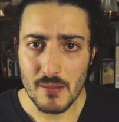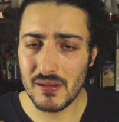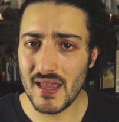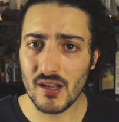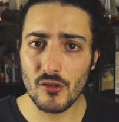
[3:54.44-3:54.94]

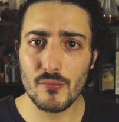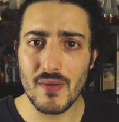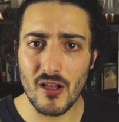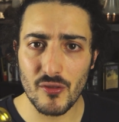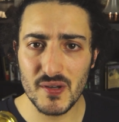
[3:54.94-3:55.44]
Playing on the
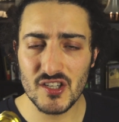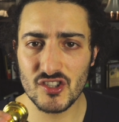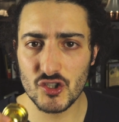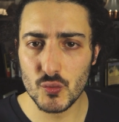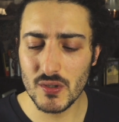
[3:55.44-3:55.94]

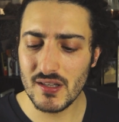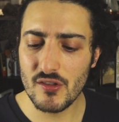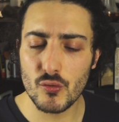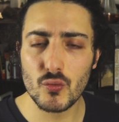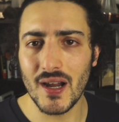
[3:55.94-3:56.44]
mouthpiece is really
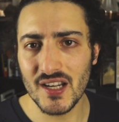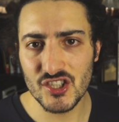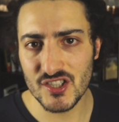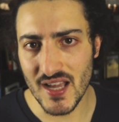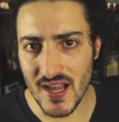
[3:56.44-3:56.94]
the
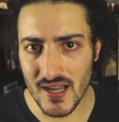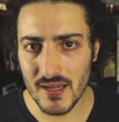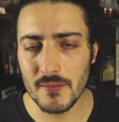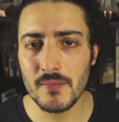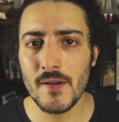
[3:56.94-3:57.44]
right
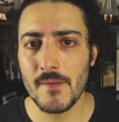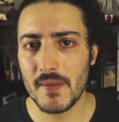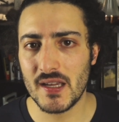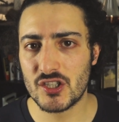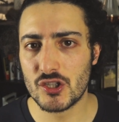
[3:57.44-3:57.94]
time.
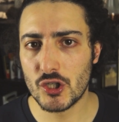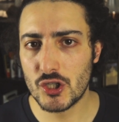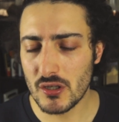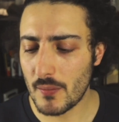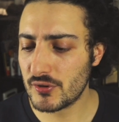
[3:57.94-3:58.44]
It's the
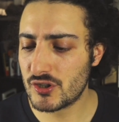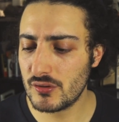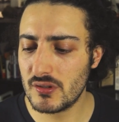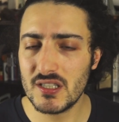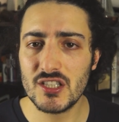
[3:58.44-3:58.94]
good
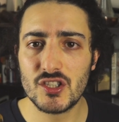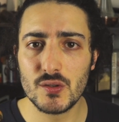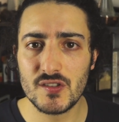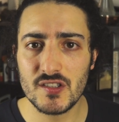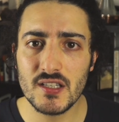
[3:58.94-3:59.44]
opportunity
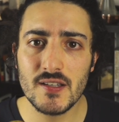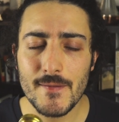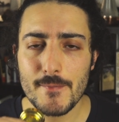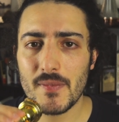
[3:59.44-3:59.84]
to see